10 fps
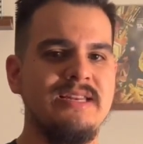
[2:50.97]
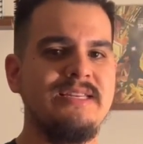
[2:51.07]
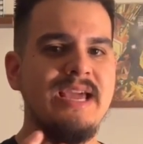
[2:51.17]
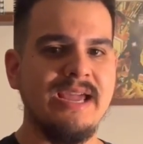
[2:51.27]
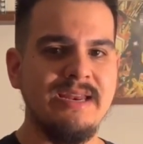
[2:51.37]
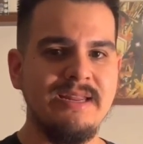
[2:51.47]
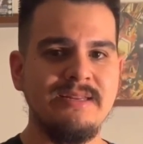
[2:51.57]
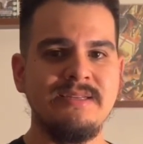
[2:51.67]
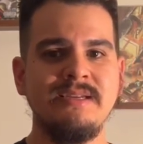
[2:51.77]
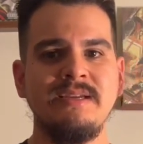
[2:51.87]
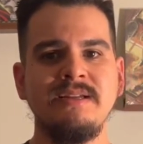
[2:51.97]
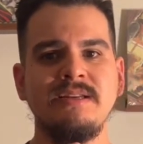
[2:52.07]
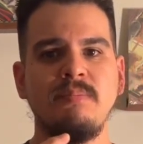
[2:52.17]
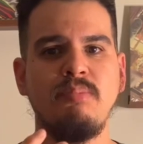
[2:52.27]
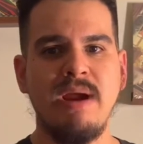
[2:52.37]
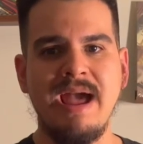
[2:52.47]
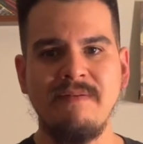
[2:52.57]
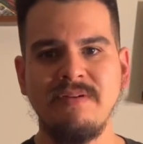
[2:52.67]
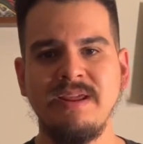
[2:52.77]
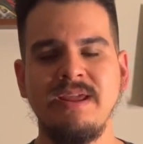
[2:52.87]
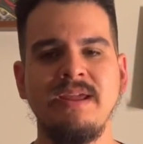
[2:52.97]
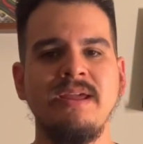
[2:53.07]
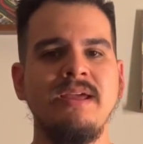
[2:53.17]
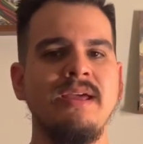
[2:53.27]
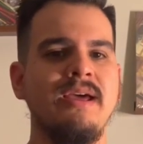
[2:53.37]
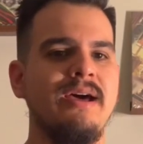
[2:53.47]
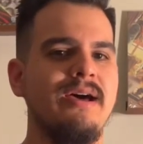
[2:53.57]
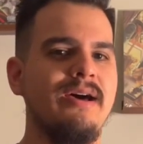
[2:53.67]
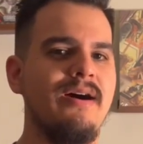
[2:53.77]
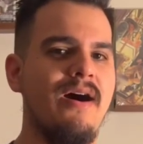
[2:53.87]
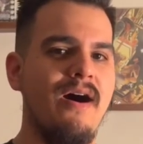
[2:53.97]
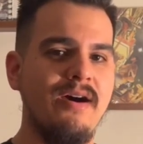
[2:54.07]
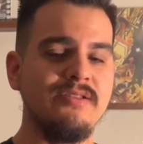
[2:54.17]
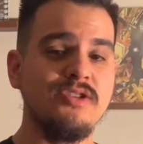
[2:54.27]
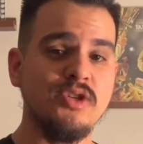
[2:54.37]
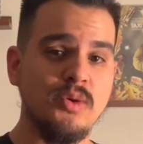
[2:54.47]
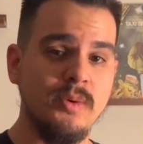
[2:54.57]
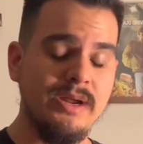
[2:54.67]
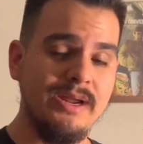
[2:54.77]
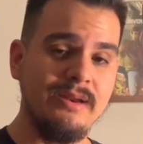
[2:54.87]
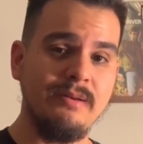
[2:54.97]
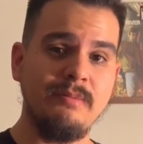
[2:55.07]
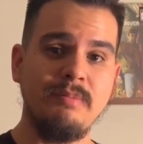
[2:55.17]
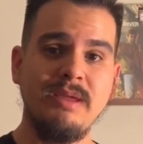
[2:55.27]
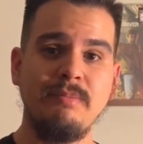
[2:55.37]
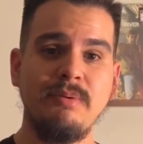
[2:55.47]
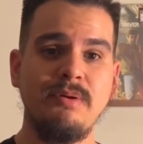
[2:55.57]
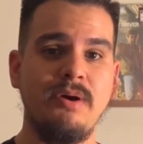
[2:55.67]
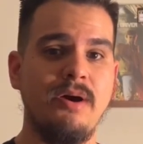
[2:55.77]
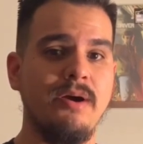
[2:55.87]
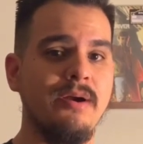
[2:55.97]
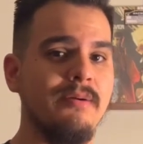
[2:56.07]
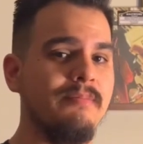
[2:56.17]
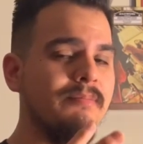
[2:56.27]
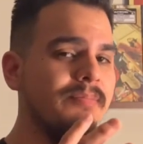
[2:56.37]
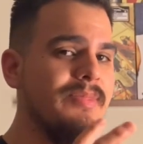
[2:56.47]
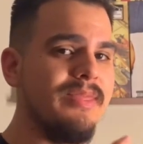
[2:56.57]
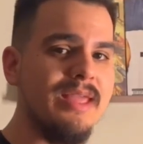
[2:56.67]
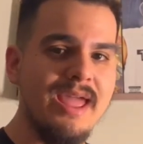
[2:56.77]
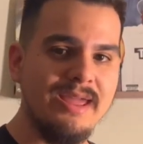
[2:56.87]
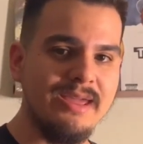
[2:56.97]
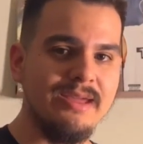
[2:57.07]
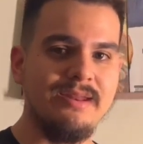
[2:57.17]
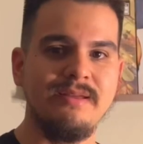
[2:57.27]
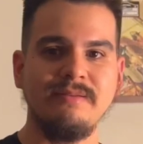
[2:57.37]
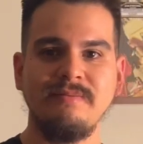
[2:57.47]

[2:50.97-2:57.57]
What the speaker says: decadent depravity on screen. People are naked.